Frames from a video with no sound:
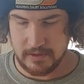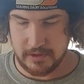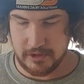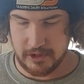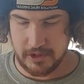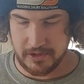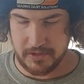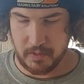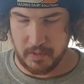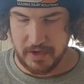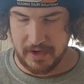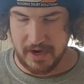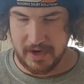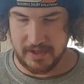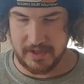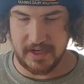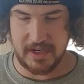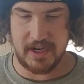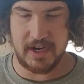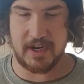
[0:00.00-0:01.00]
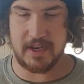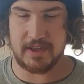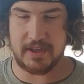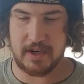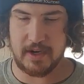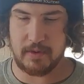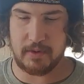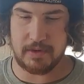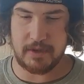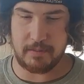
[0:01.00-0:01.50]
Just one LED in
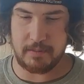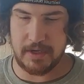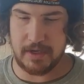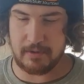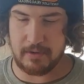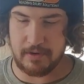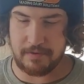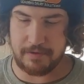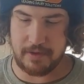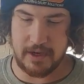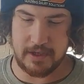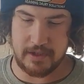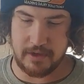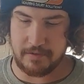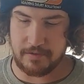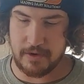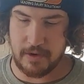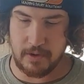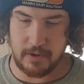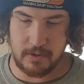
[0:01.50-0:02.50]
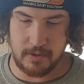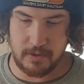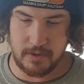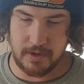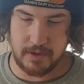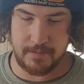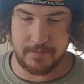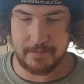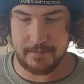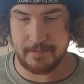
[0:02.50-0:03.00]
there with a big reflective
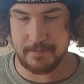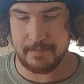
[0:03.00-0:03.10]
cone.